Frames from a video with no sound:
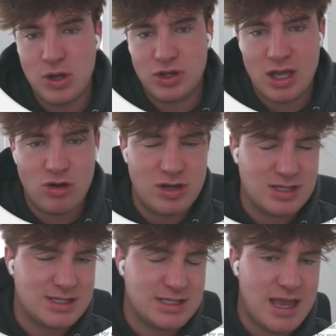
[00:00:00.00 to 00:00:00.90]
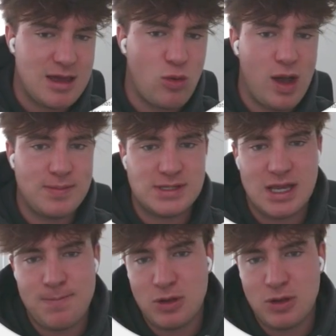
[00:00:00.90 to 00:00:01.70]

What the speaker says: building out an insane website,